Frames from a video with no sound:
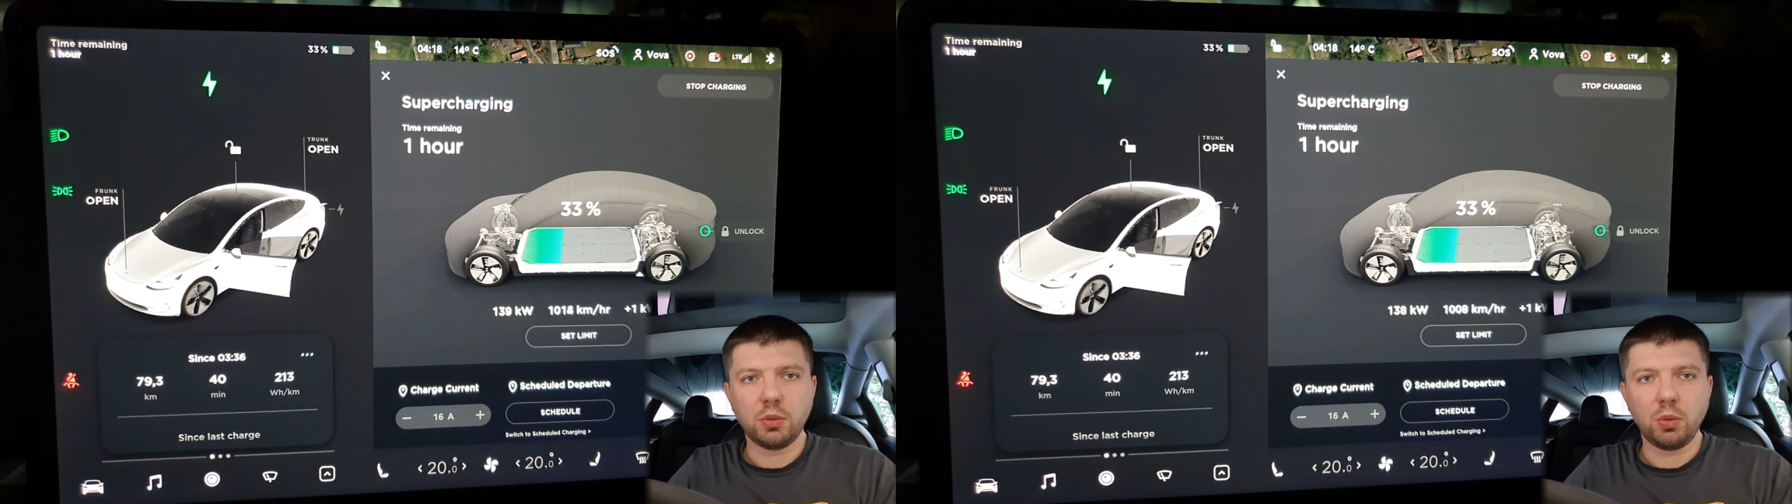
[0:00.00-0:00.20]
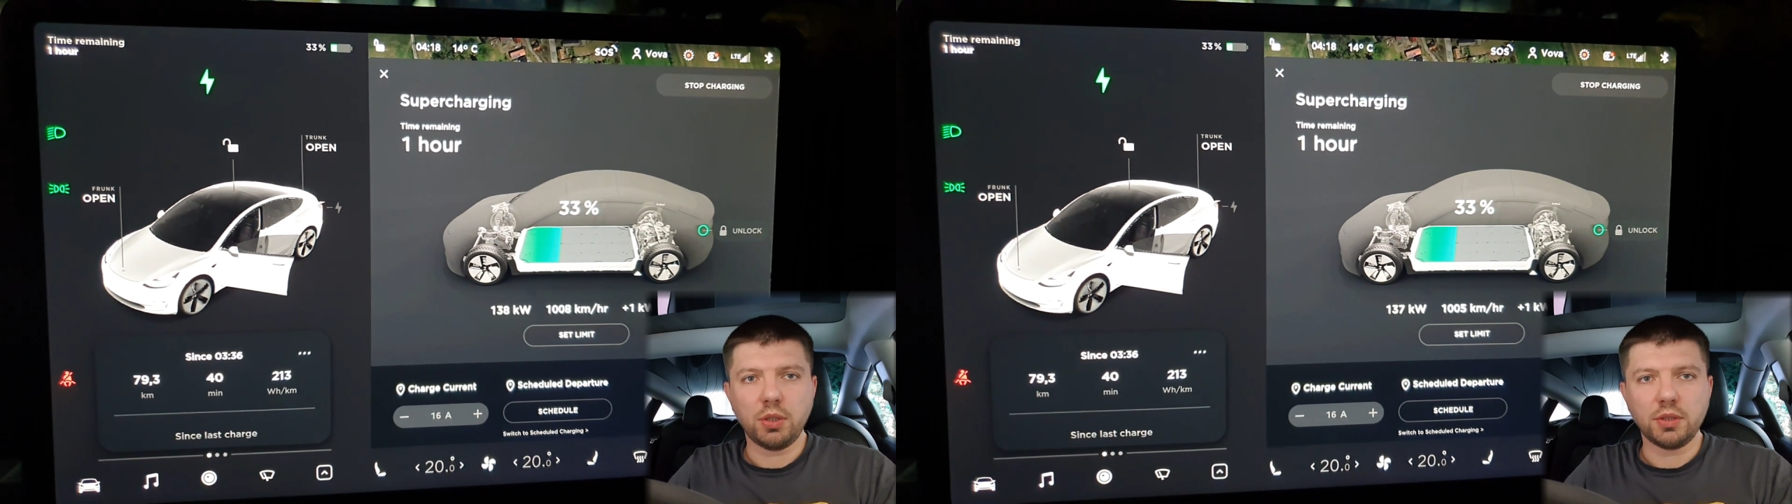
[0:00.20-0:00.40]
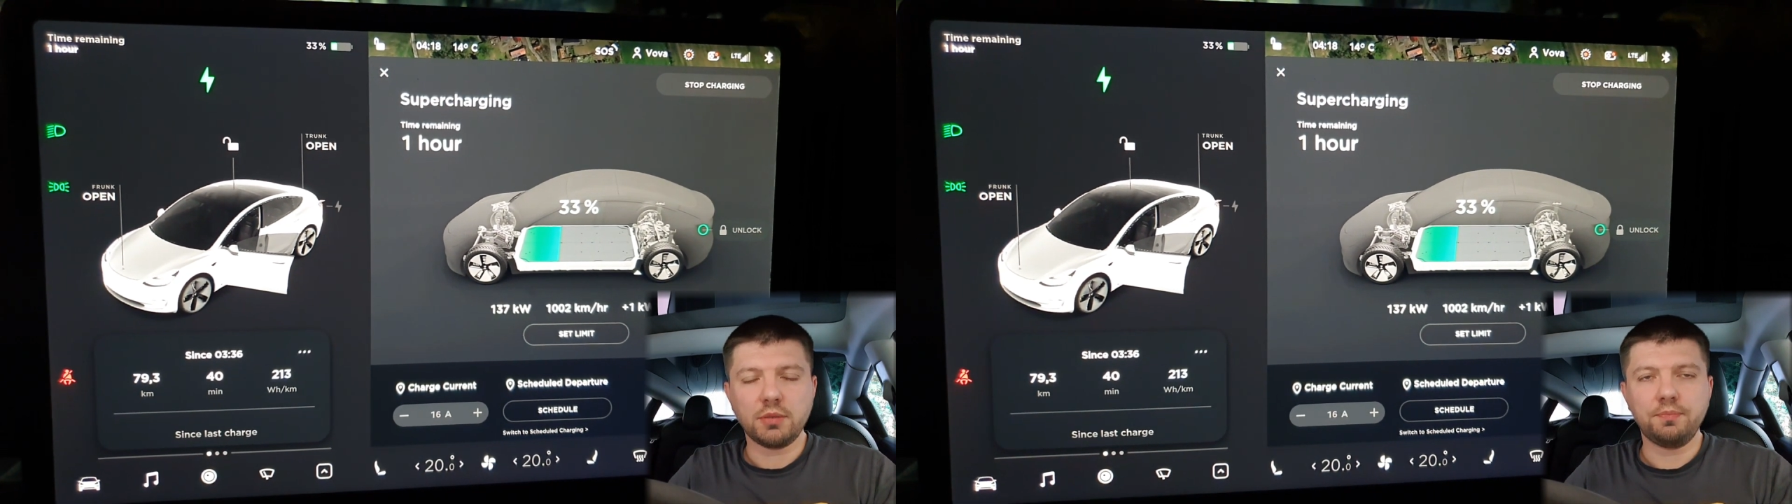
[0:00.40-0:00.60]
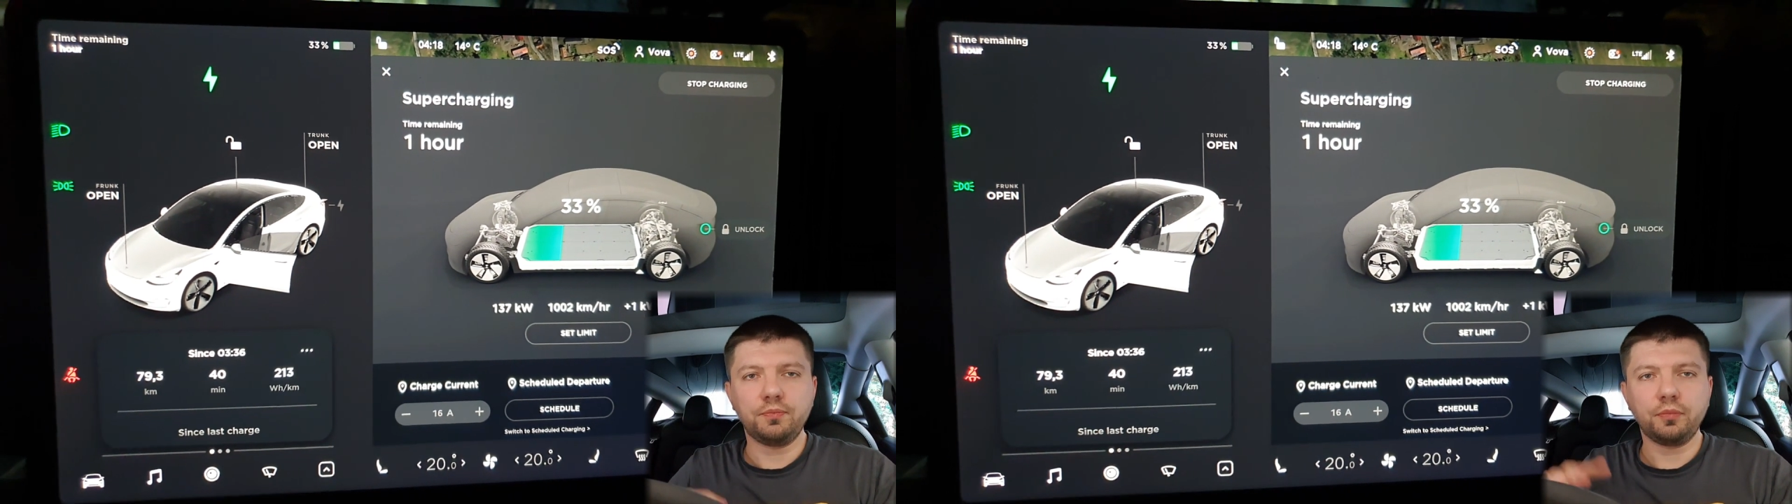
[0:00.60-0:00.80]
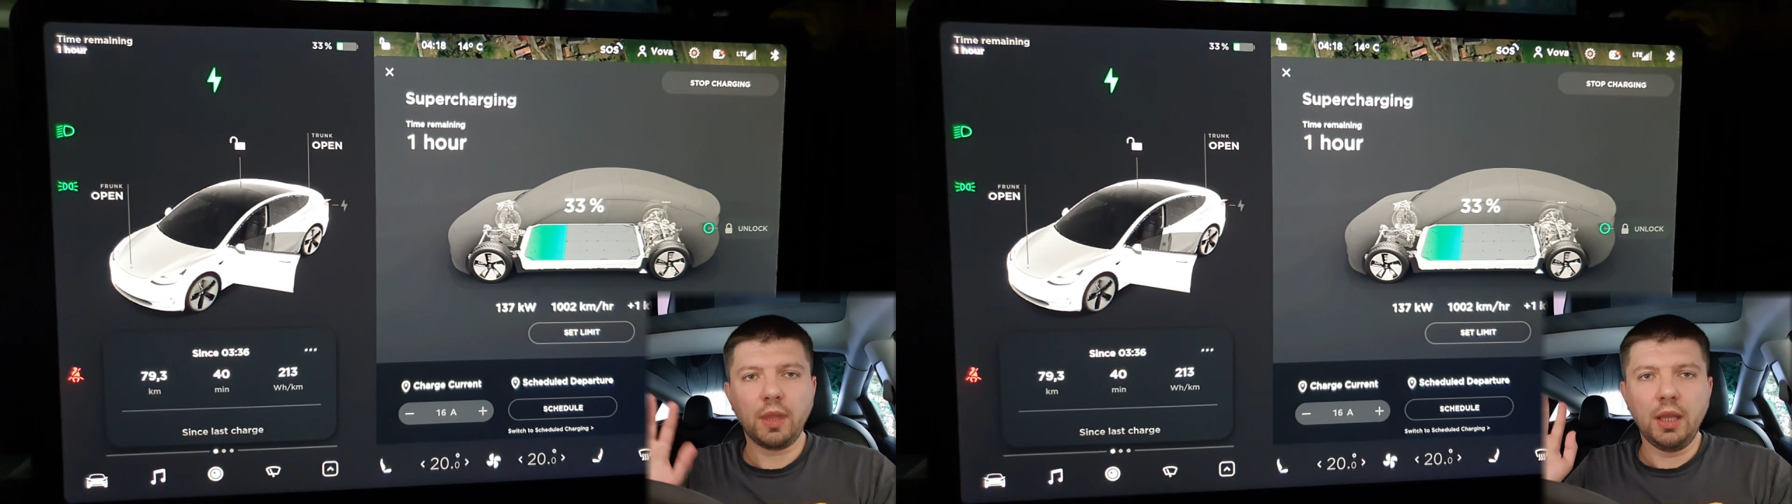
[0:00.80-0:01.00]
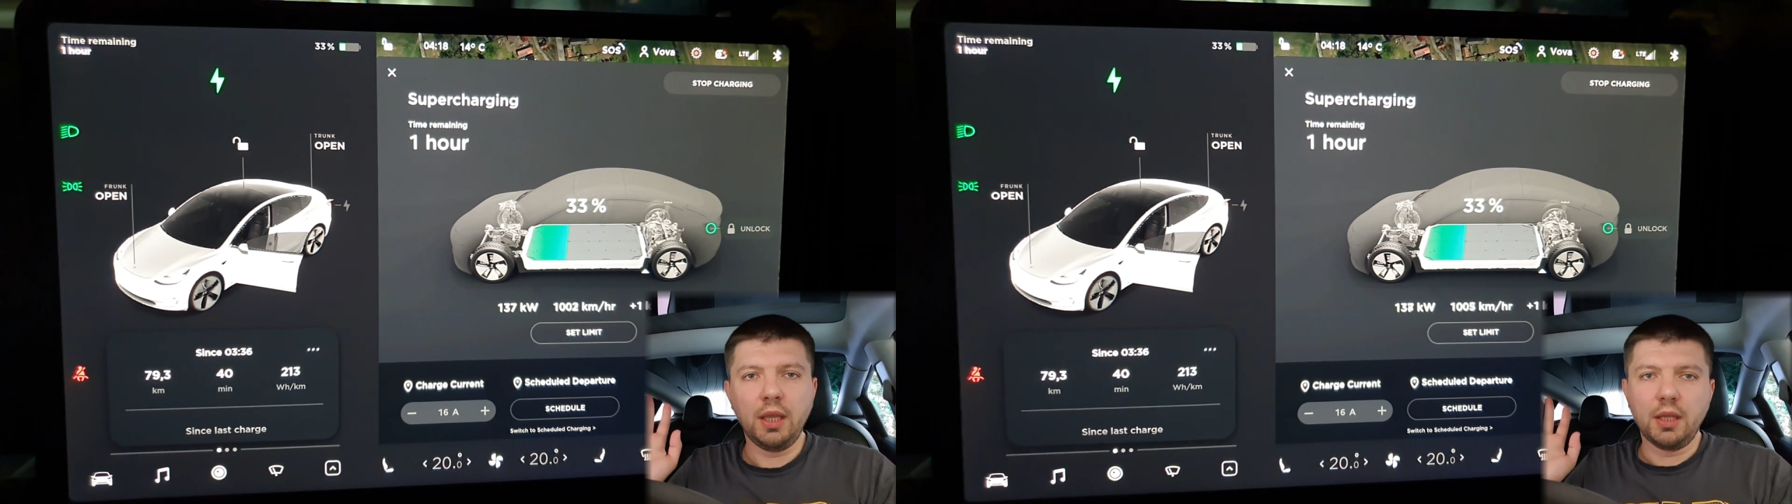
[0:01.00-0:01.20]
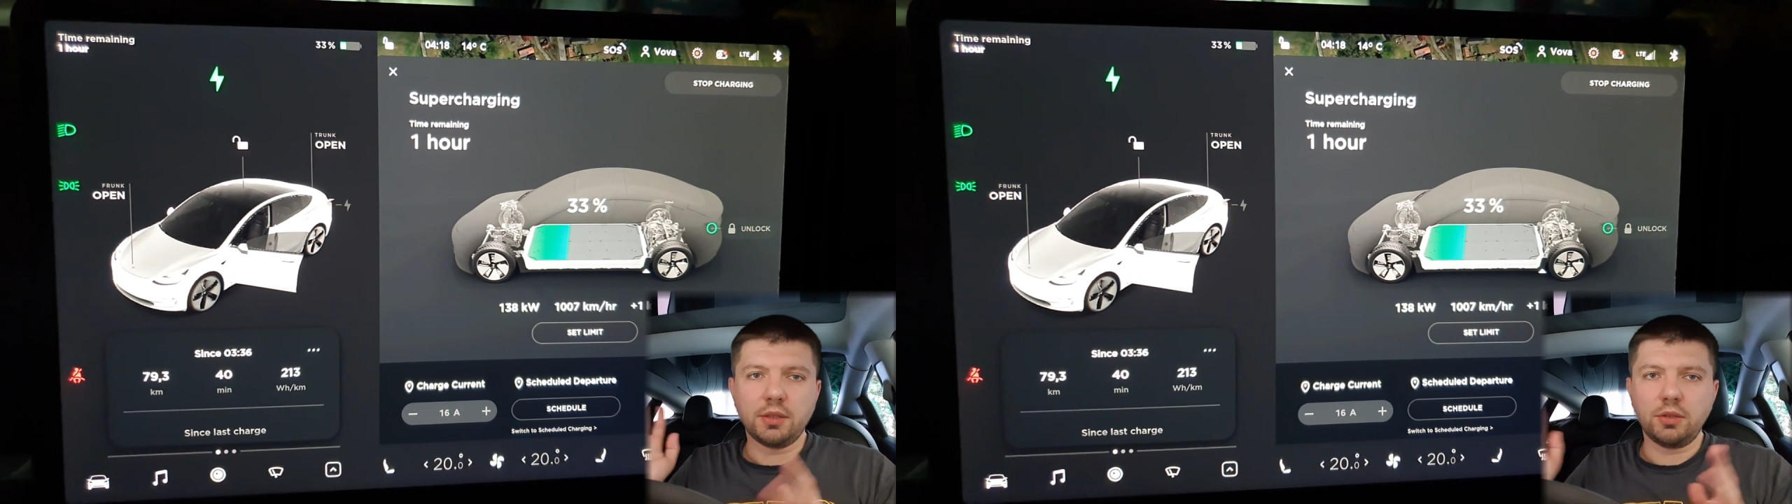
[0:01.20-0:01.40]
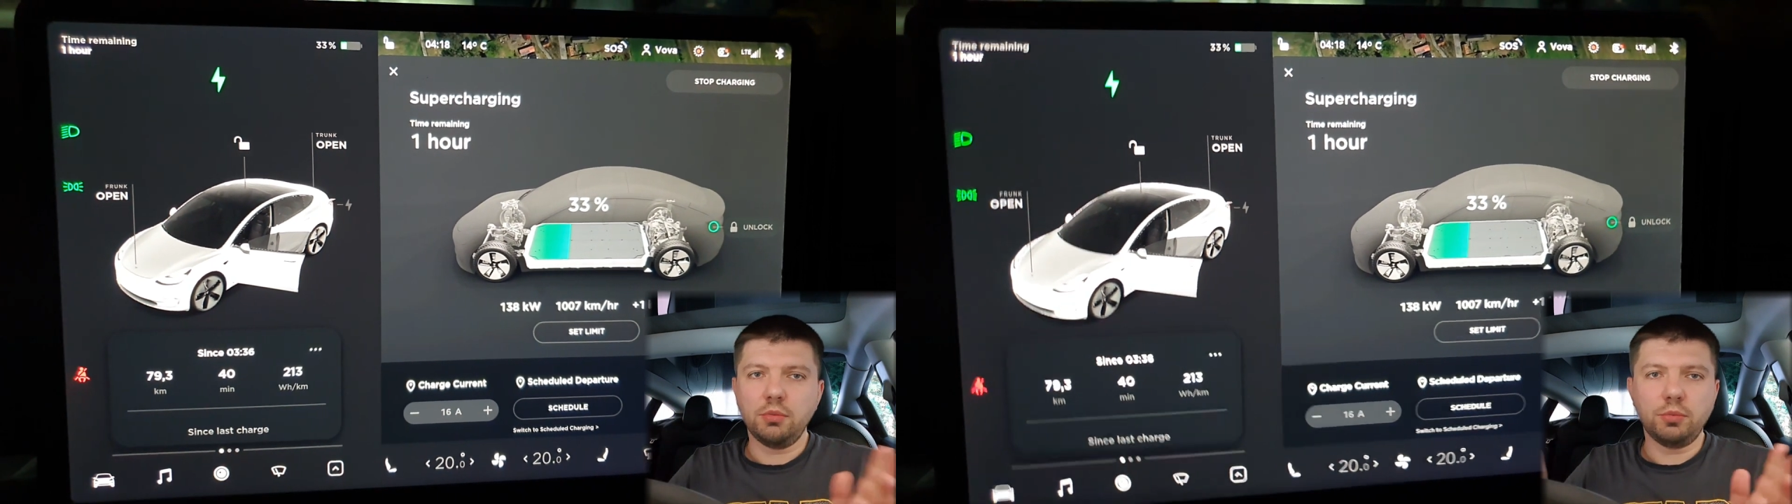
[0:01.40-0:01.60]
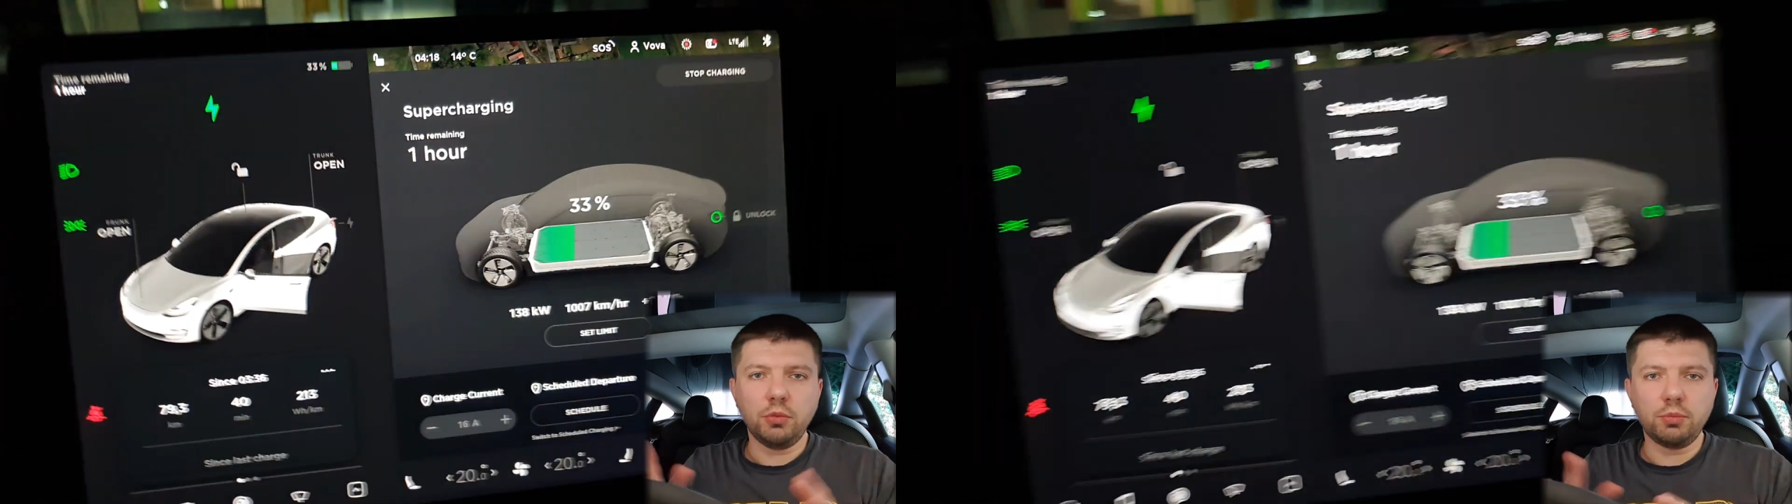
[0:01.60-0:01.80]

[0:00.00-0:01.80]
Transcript: once, so no